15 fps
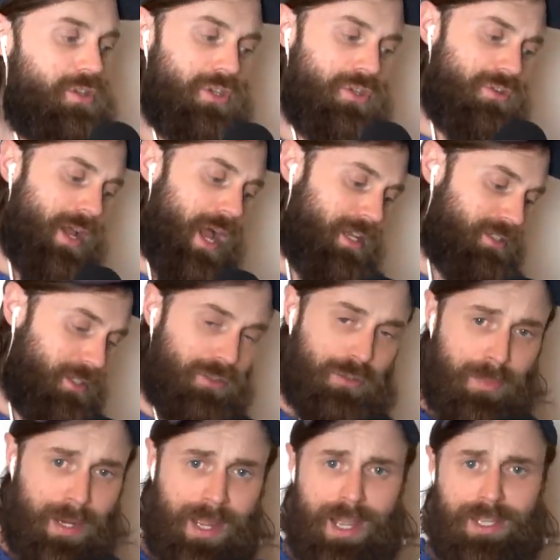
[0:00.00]
to you guys. I'll do
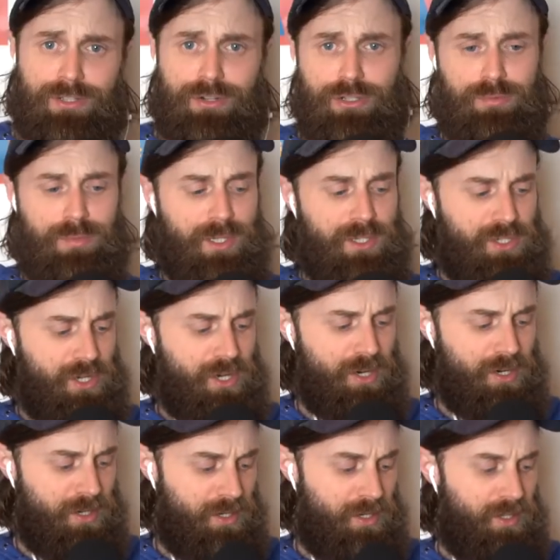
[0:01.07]
my Oscar speech
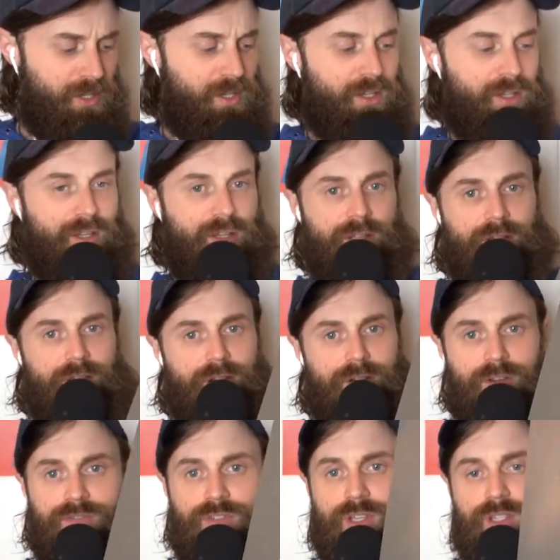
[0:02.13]
here. I don't
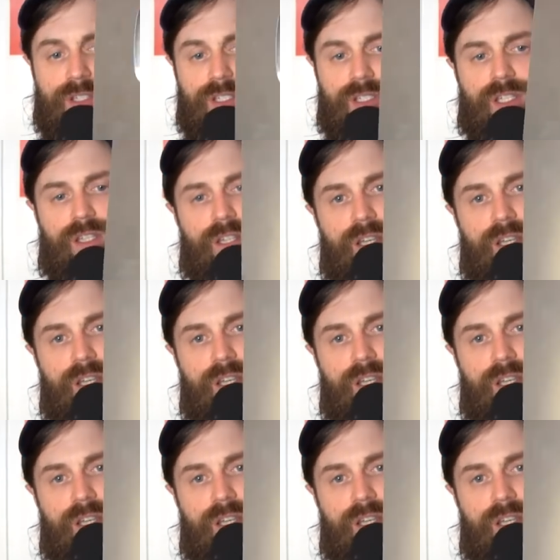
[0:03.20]
know if you can see